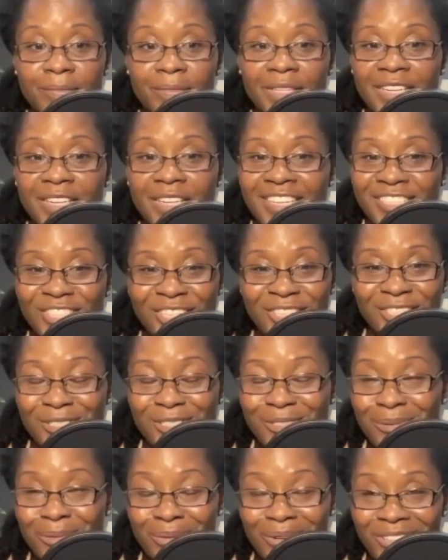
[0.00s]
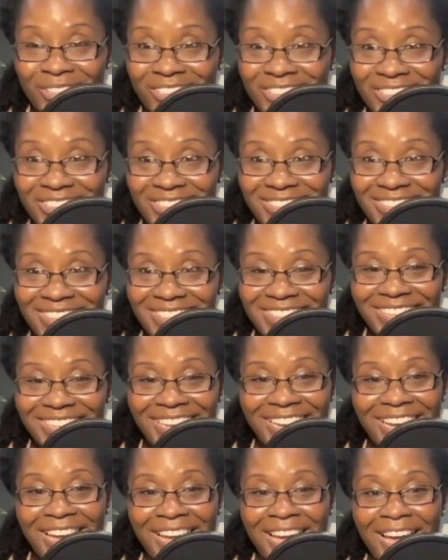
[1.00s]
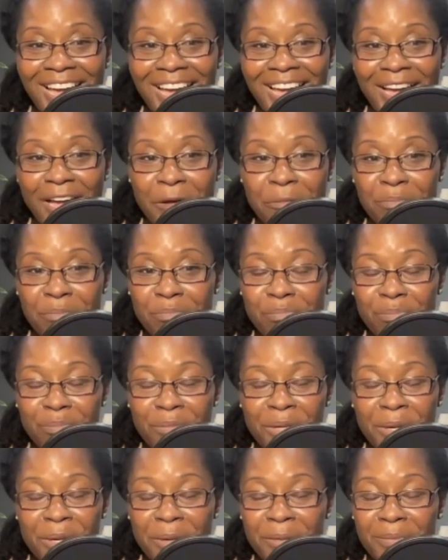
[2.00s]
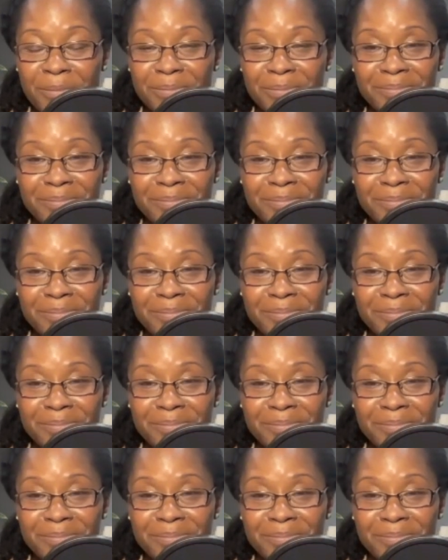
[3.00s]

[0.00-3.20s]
Did I change the world? No.